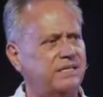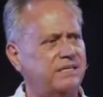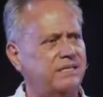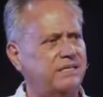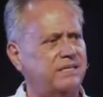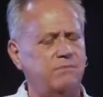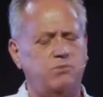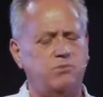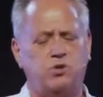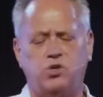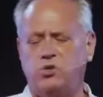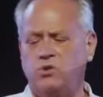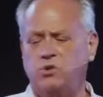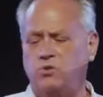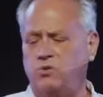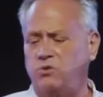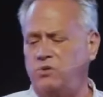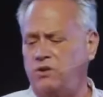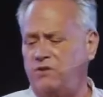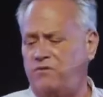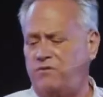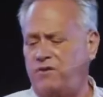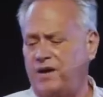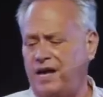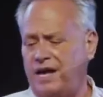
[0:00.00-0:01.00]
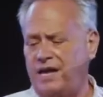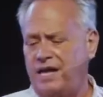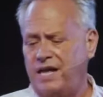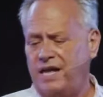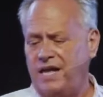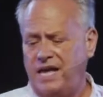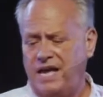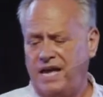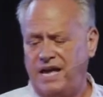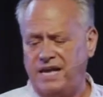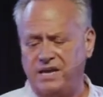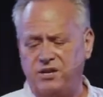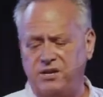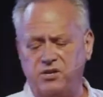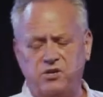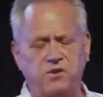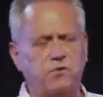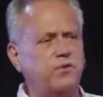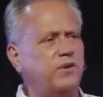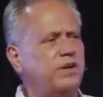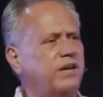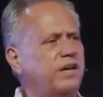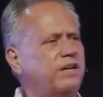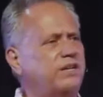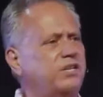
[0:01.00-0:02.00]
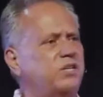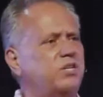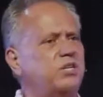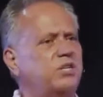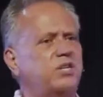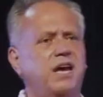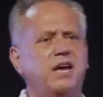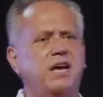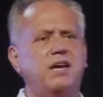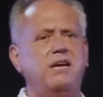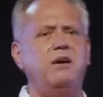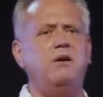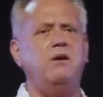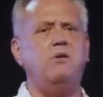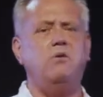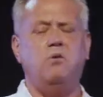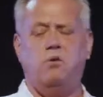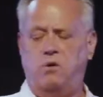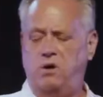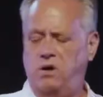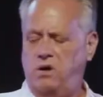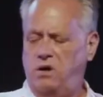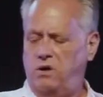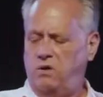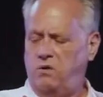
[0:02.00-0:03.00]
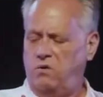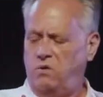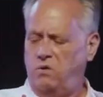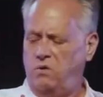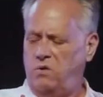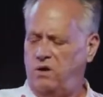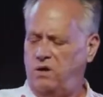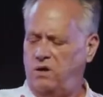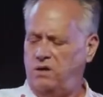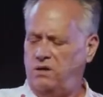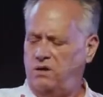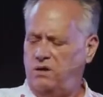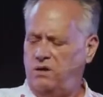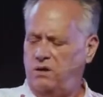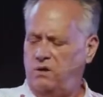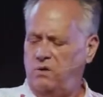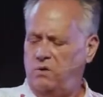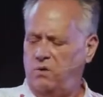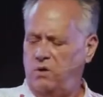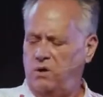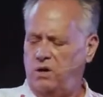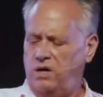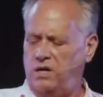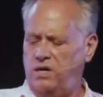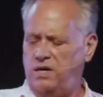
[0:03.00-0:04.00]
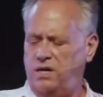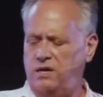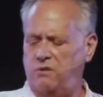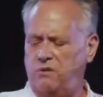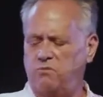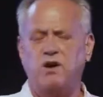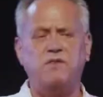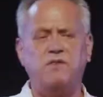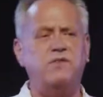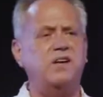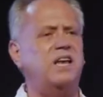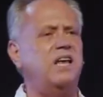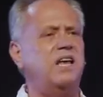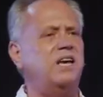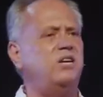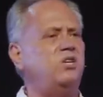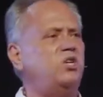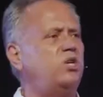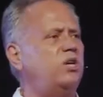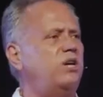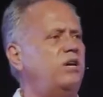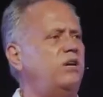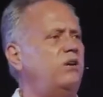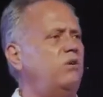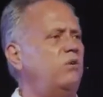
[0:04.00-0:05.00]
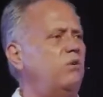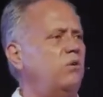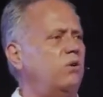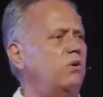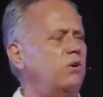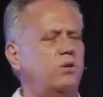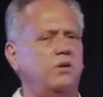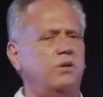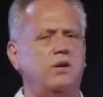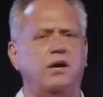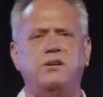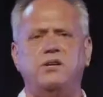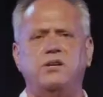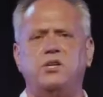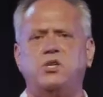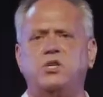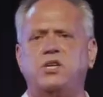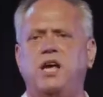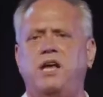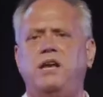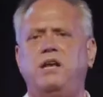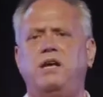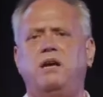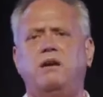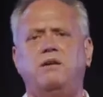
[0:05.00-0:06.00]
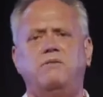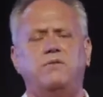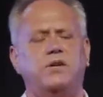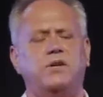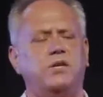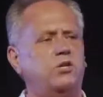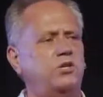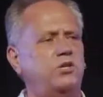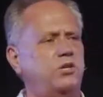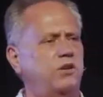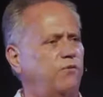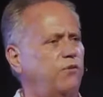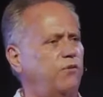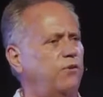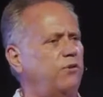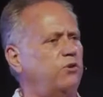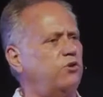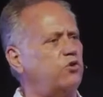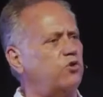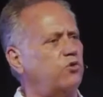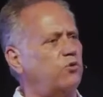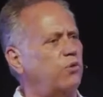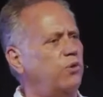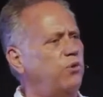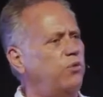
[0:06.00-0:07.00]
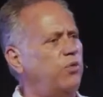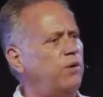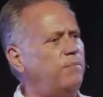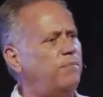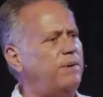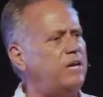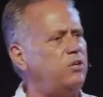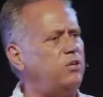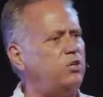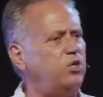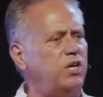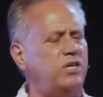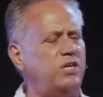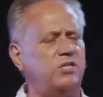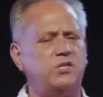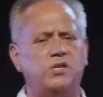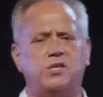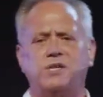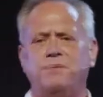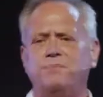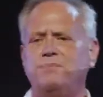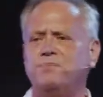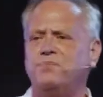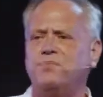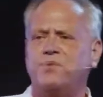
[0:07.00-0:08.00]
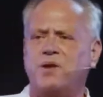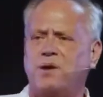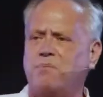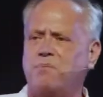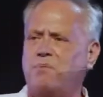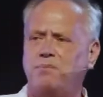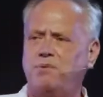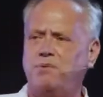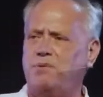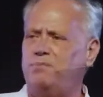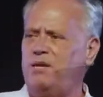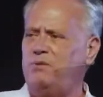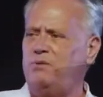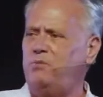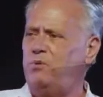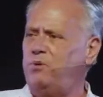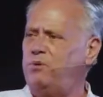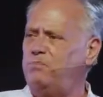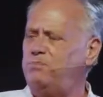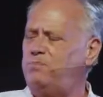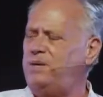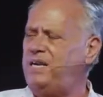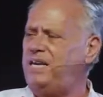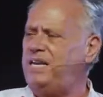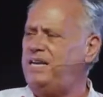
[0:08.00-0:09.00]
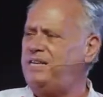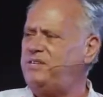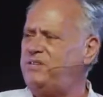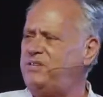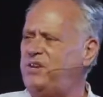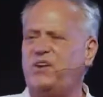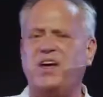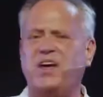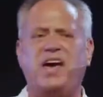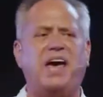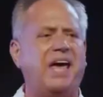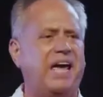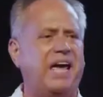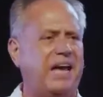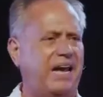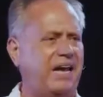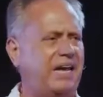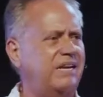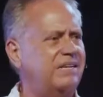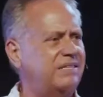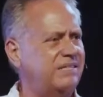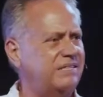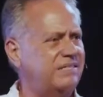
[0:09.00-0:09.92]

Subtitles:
I'm sure if I had a different understanding or a revelation or understanding of a different truth about Jesus, I probably wouldn't be here today.